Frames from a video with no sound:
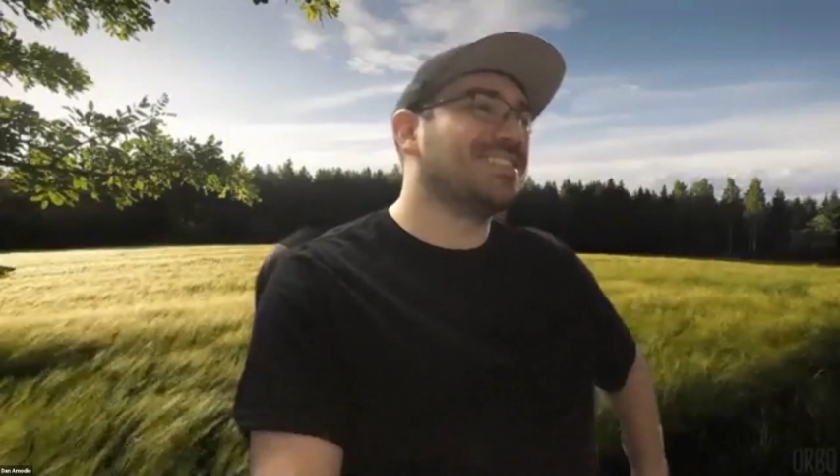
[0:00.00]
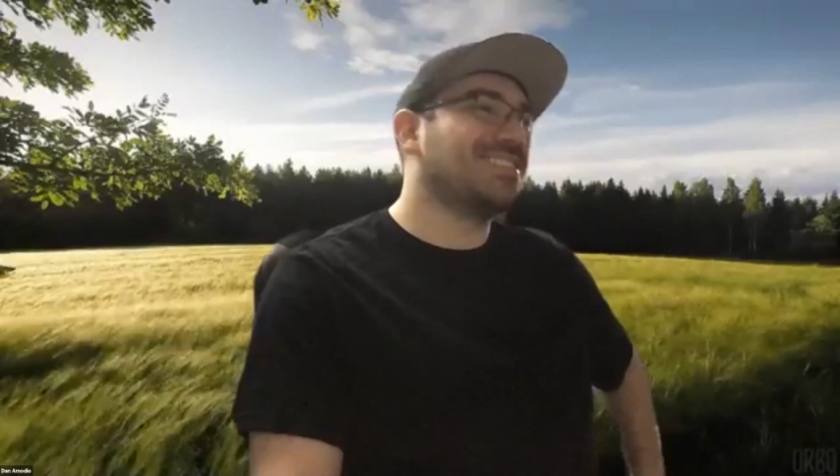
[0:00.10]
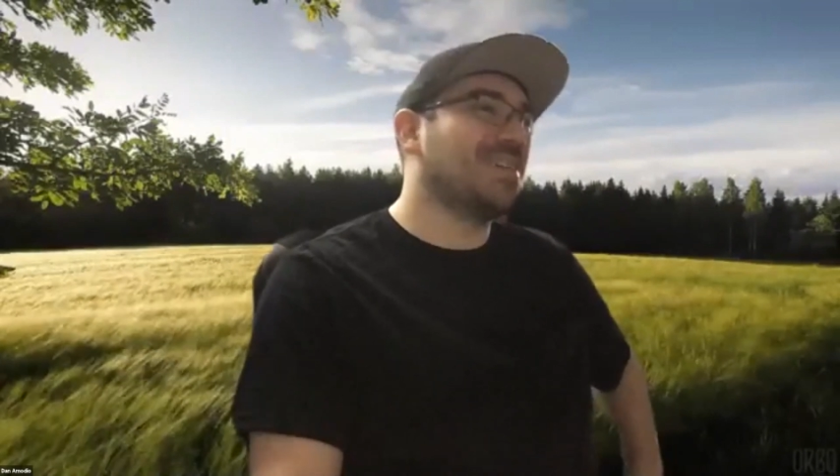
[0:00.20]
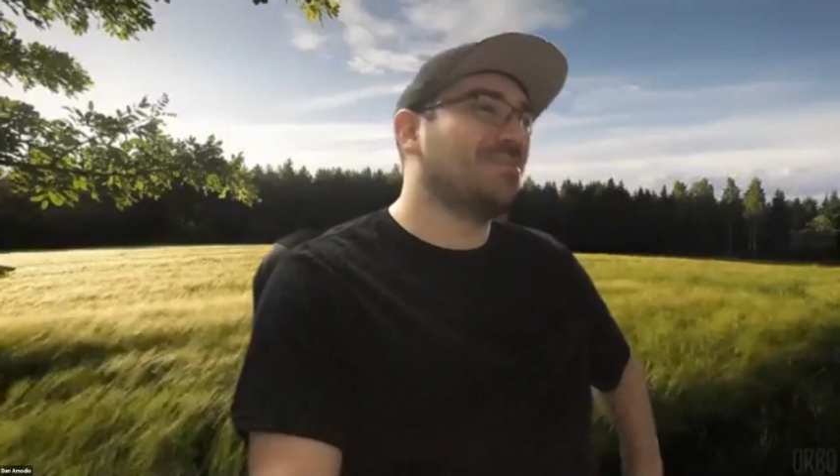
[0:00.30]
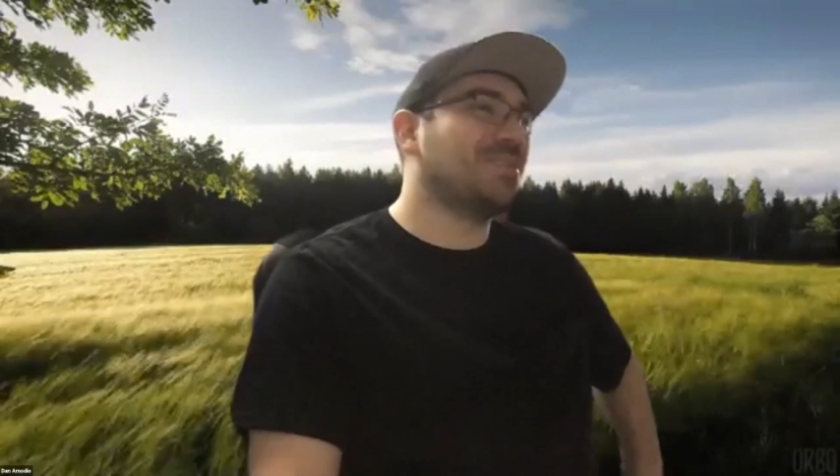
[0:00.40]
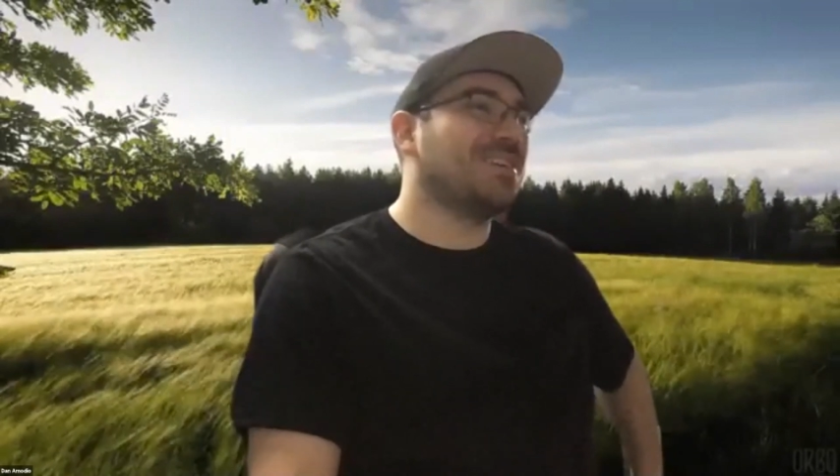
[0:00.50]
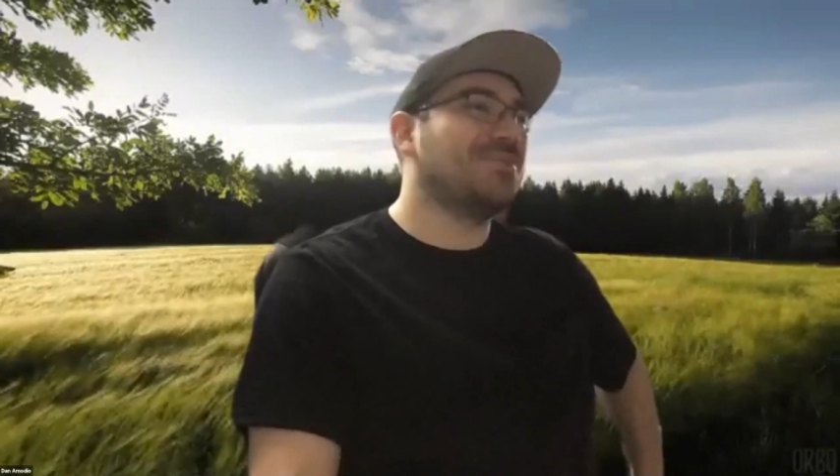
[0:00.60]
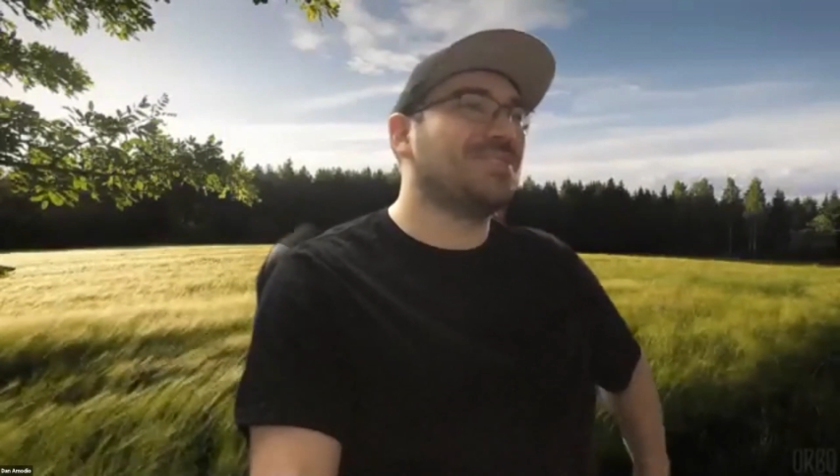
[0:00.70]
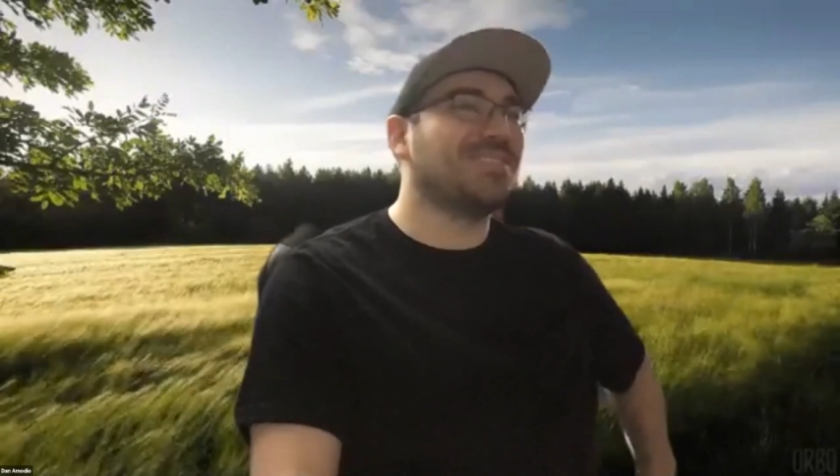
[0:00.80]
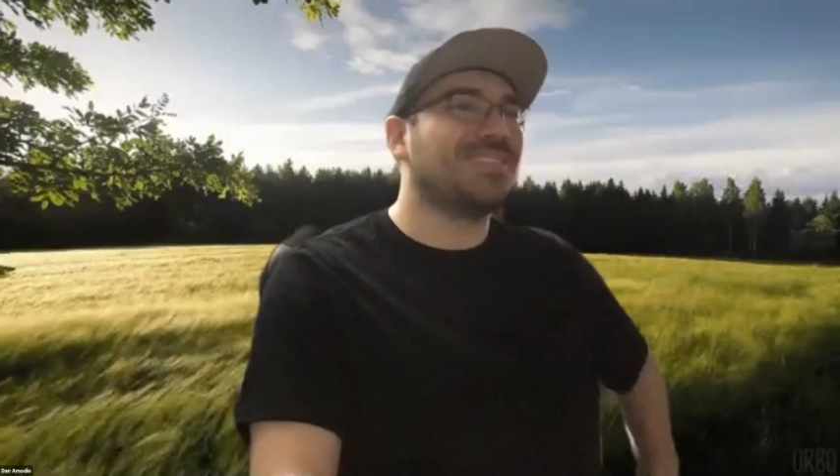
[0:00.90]
type stuff
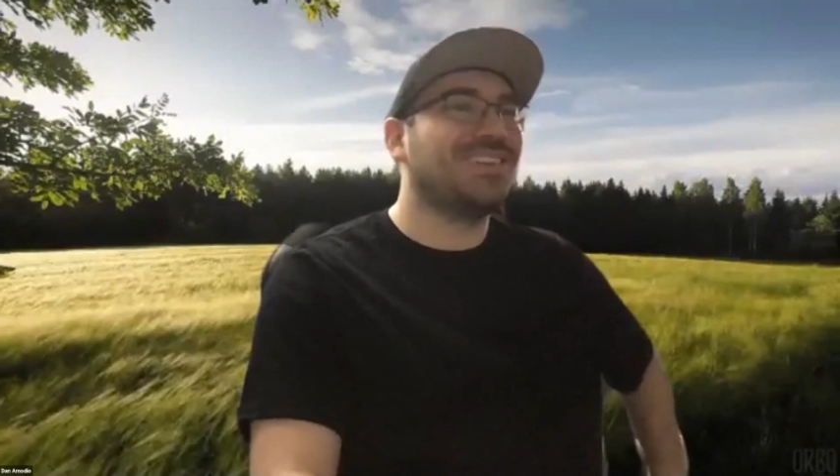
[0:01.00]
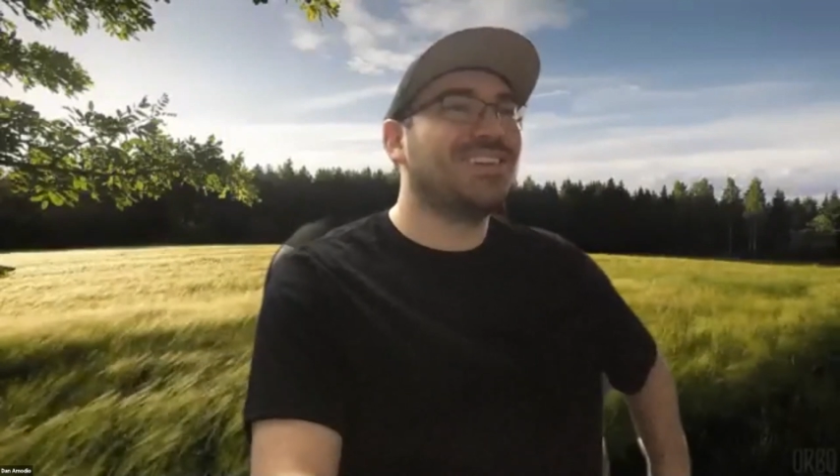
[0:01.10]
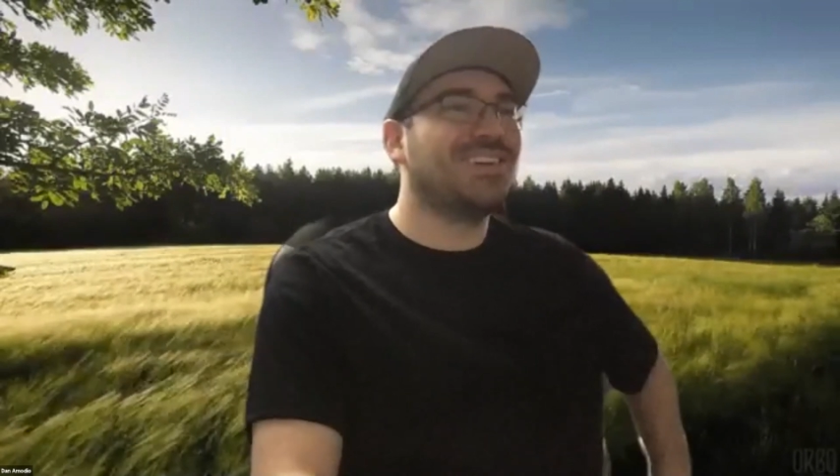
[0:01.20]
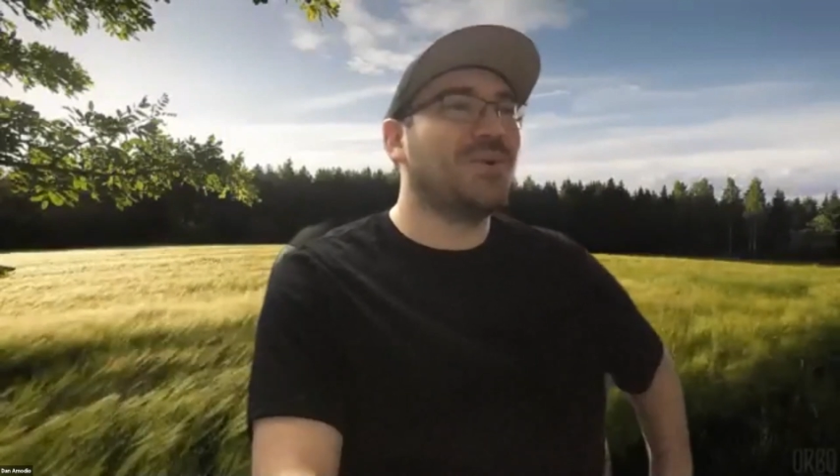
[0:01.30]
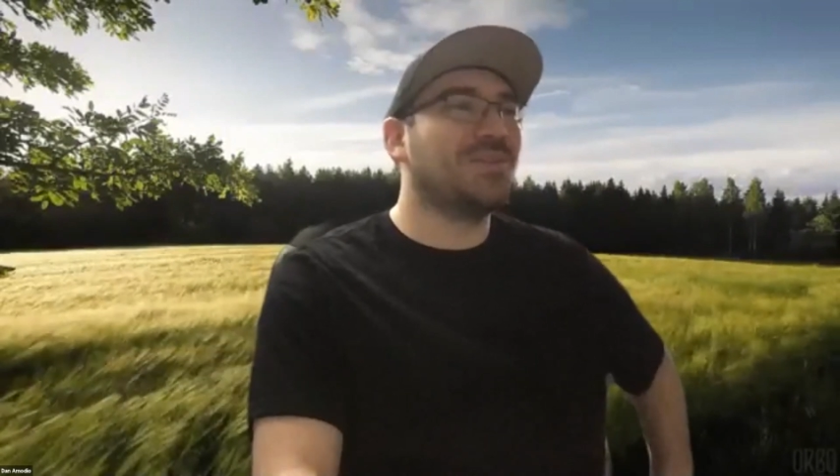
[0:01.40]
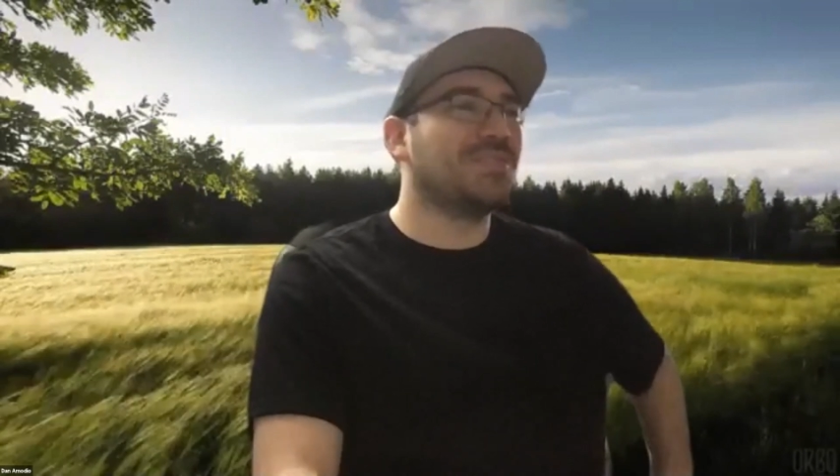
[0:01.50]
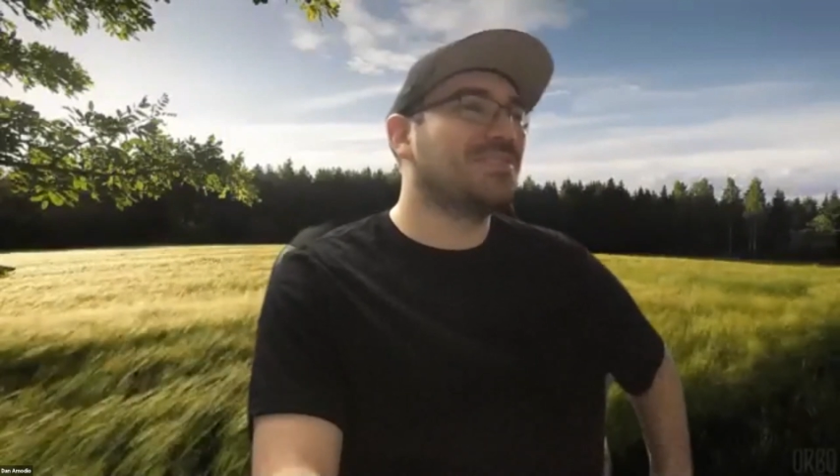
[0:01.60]
is always